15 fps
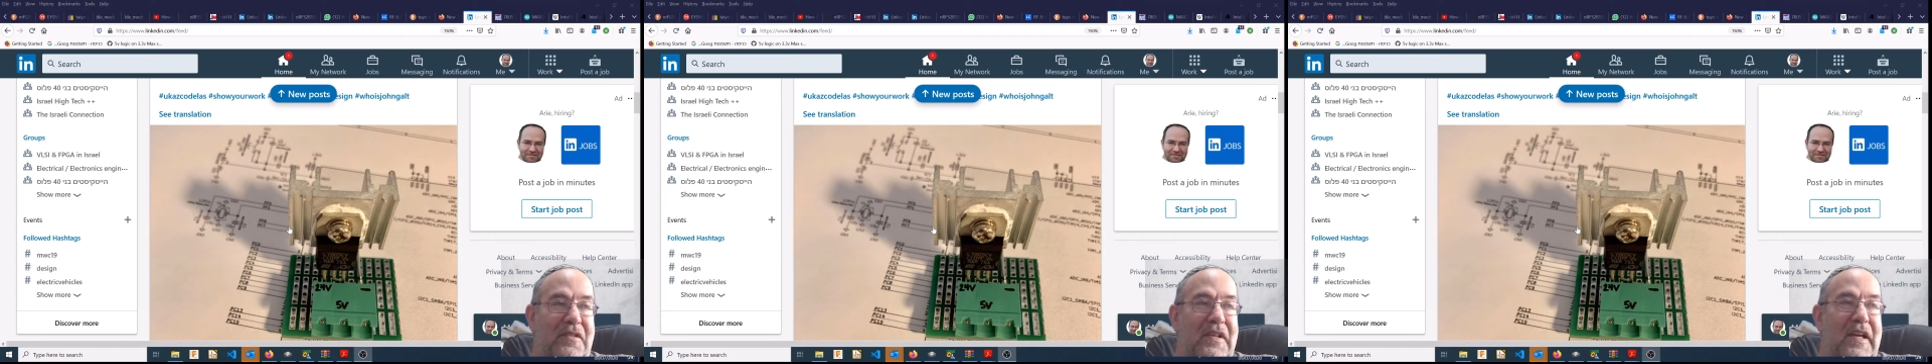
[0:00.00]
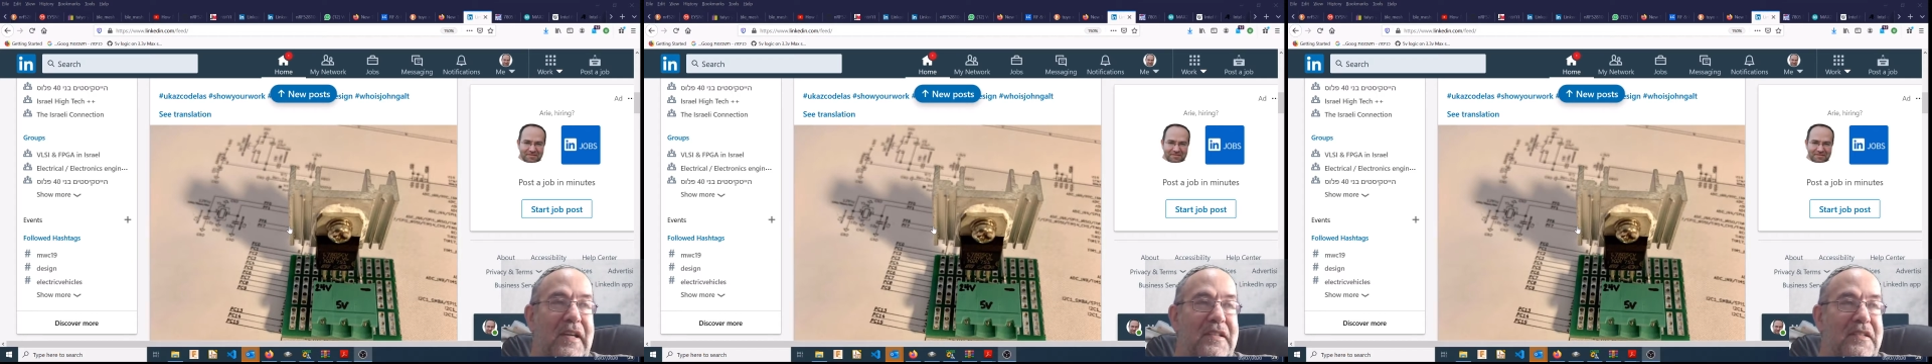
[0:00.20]

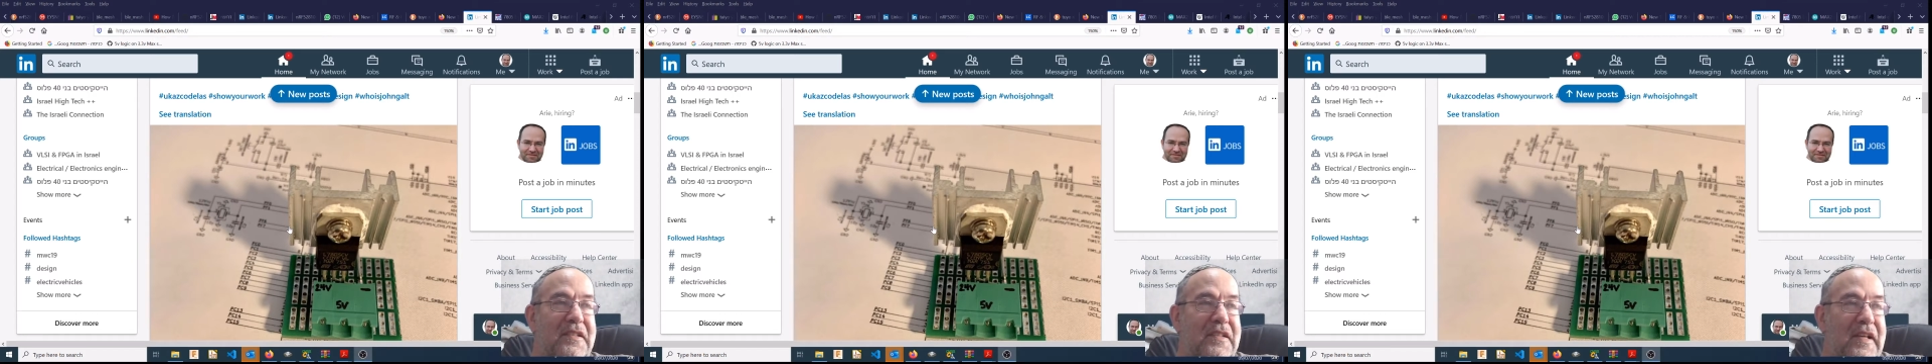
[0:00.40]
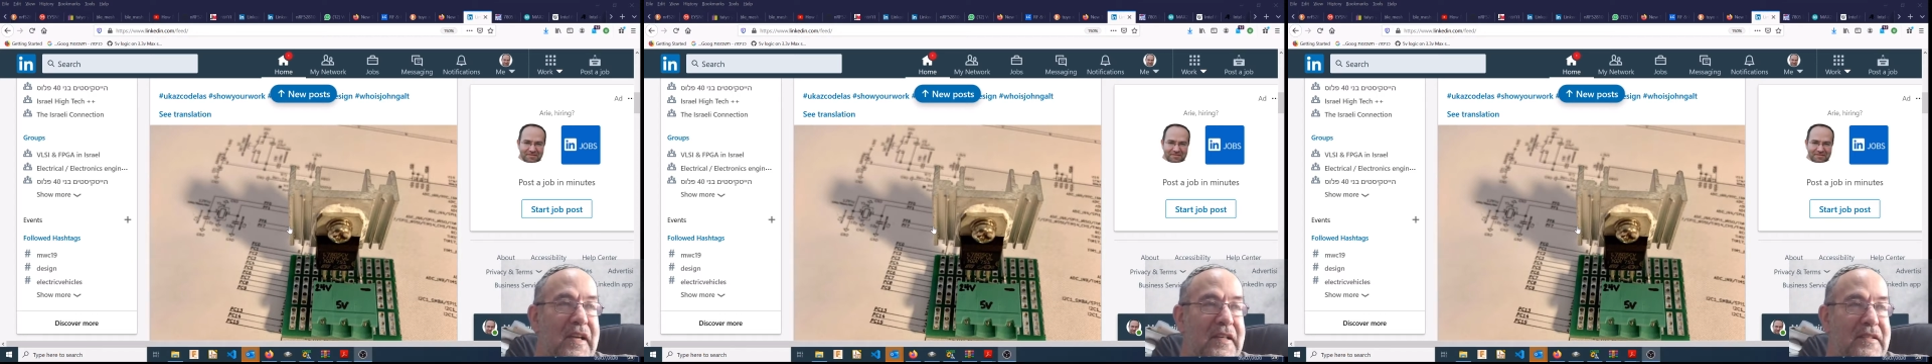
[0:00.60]

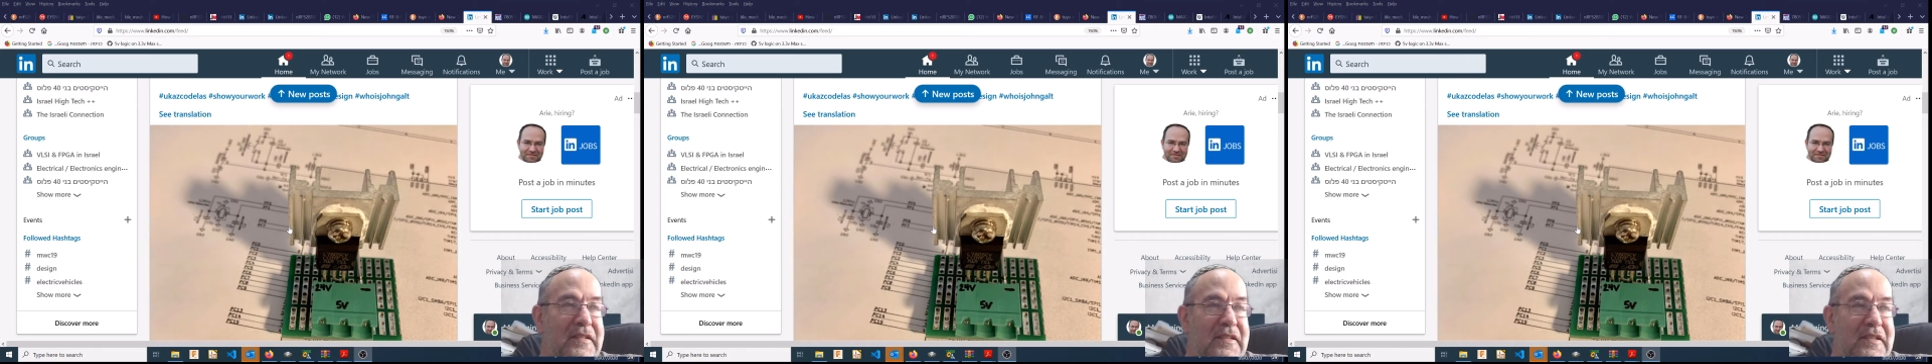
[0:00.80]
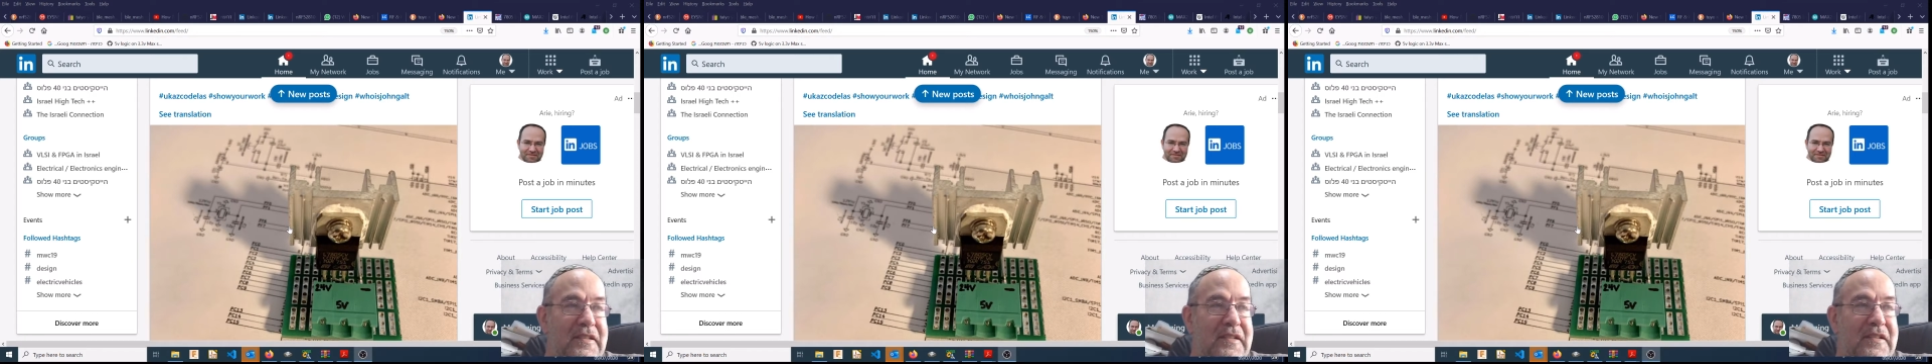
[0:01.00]

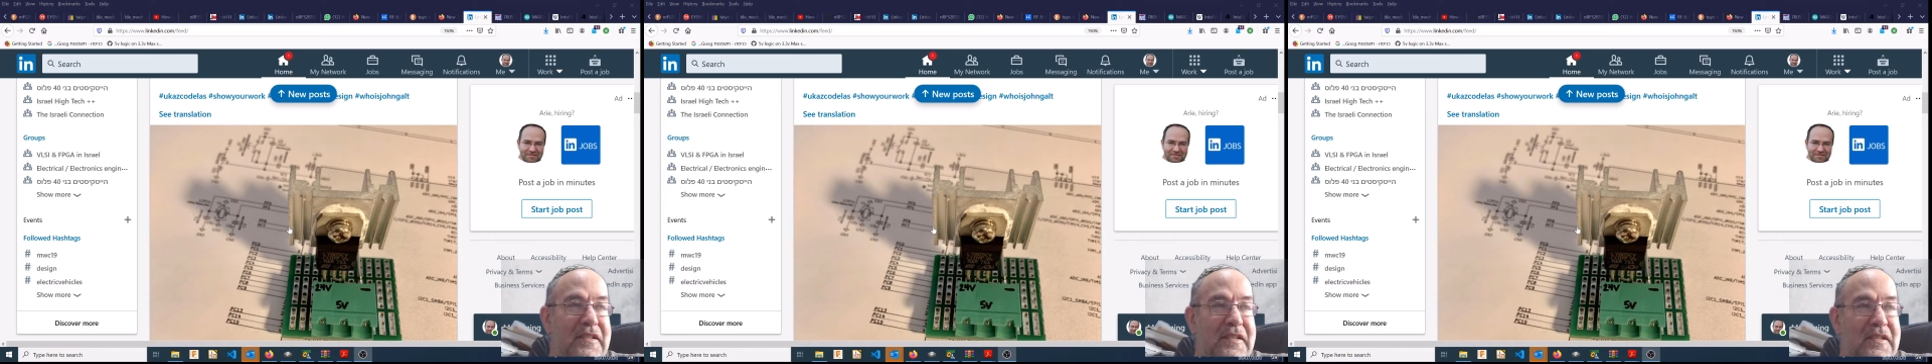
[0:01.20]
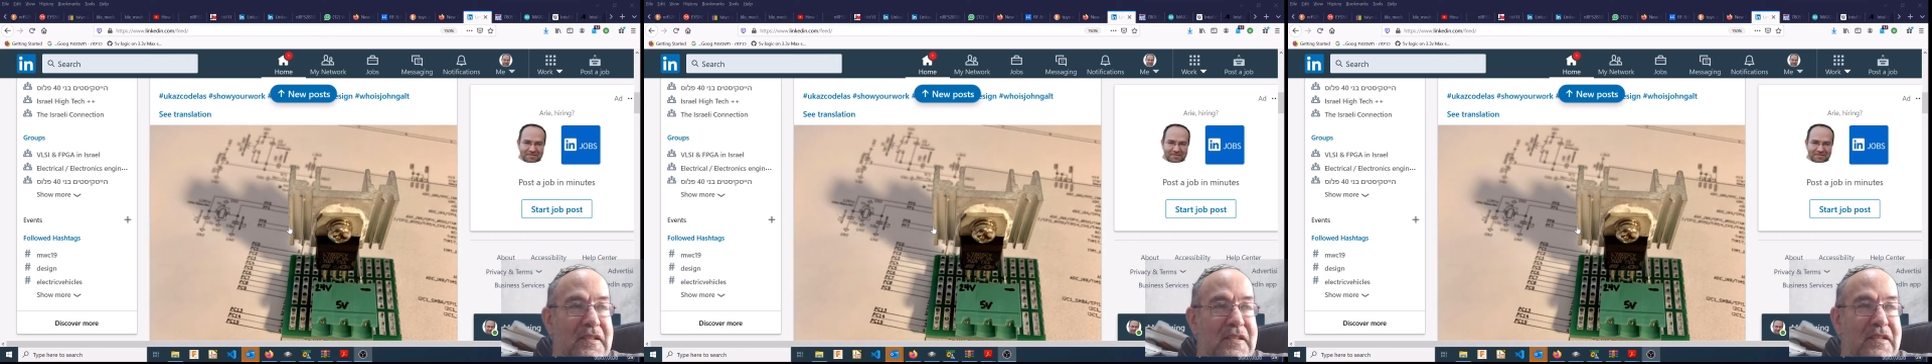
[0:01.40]

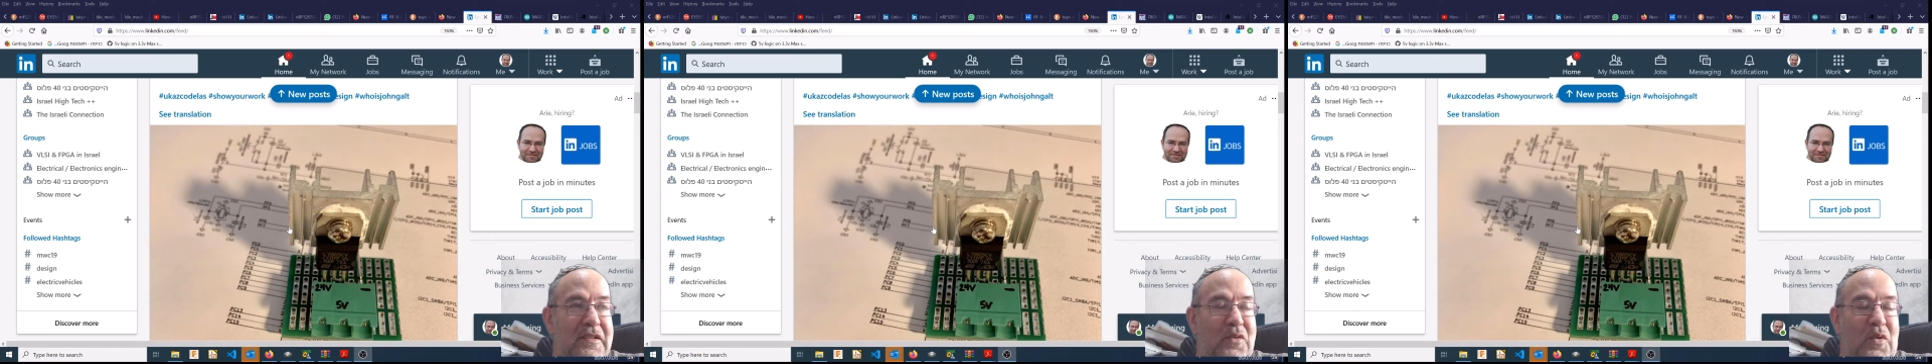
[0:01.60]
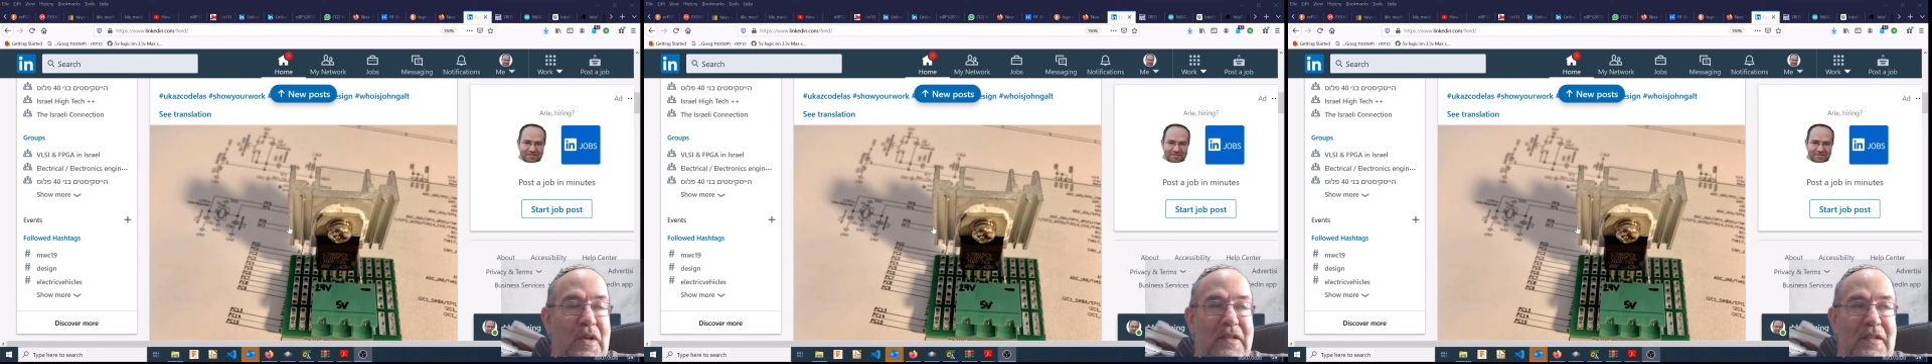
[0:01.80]

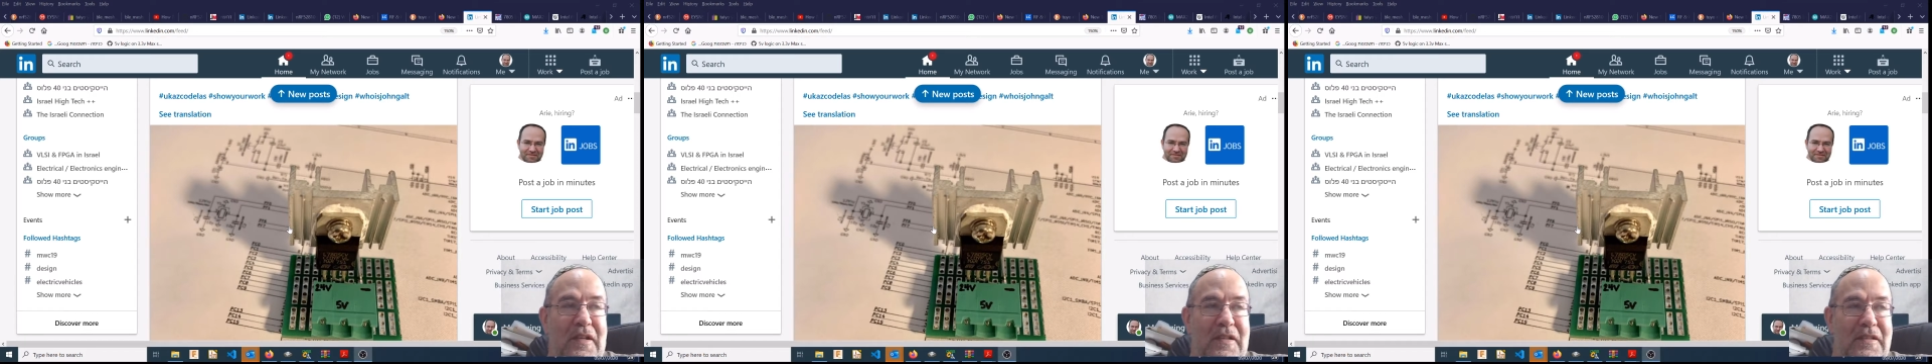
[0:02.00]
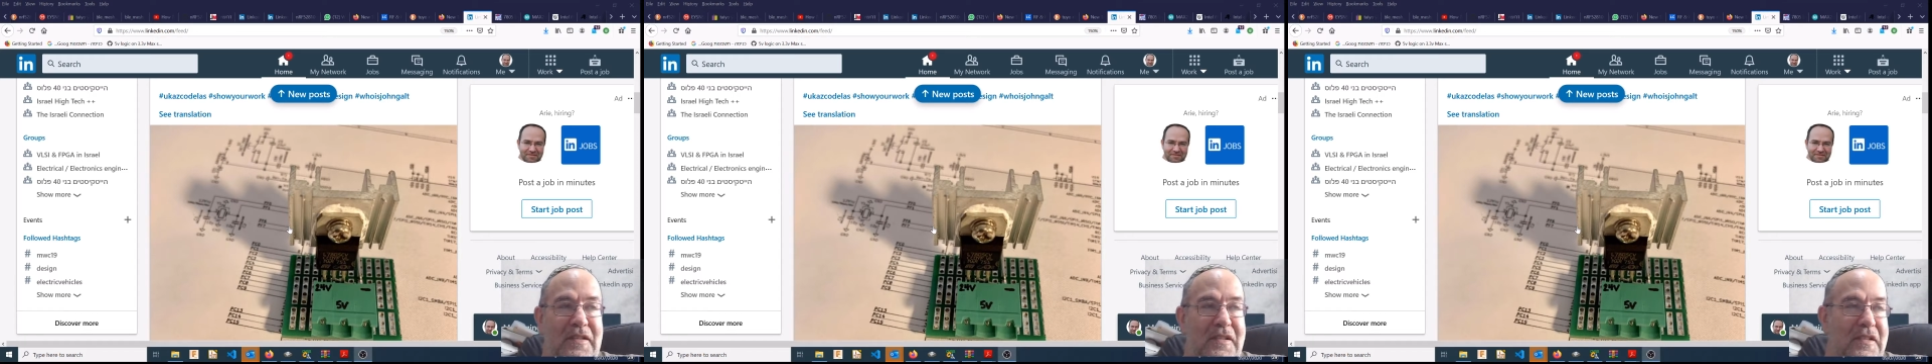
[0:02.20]

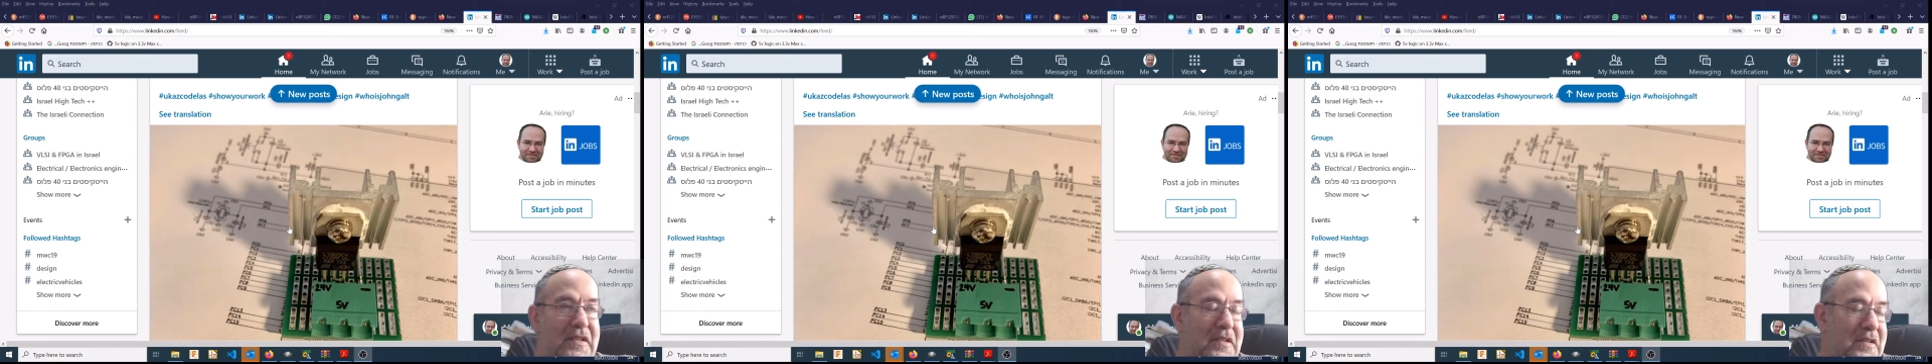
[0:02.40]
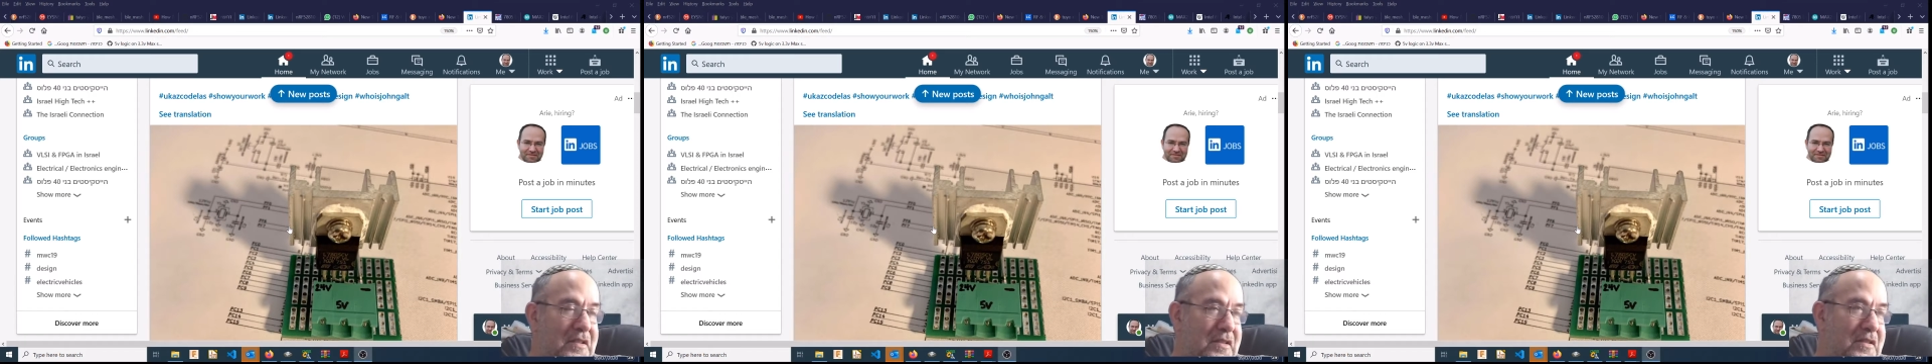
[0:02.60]

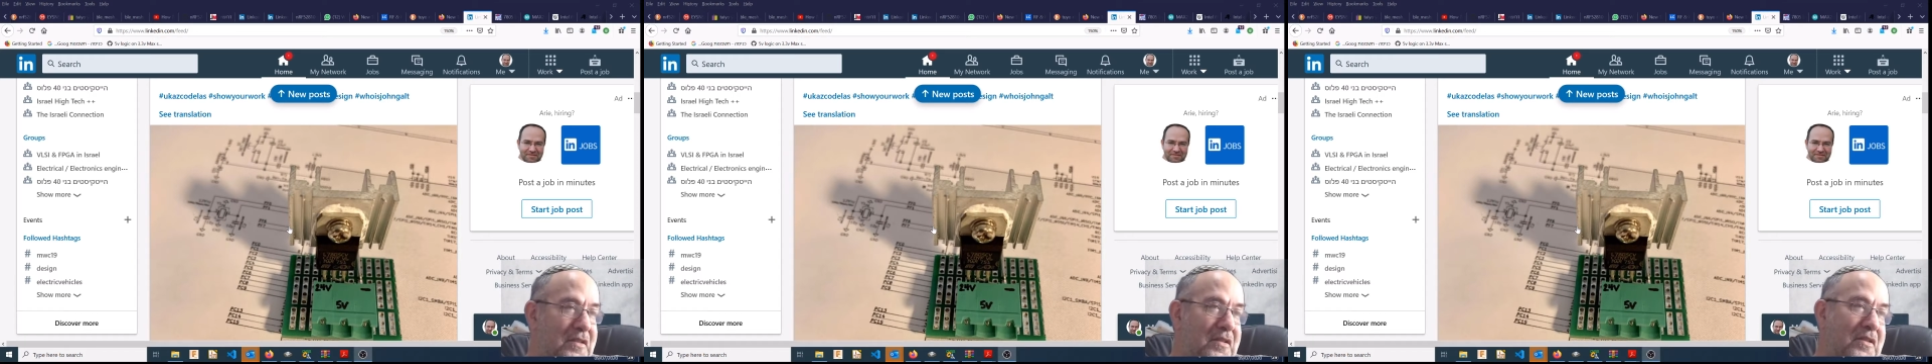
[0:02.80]
88EC196,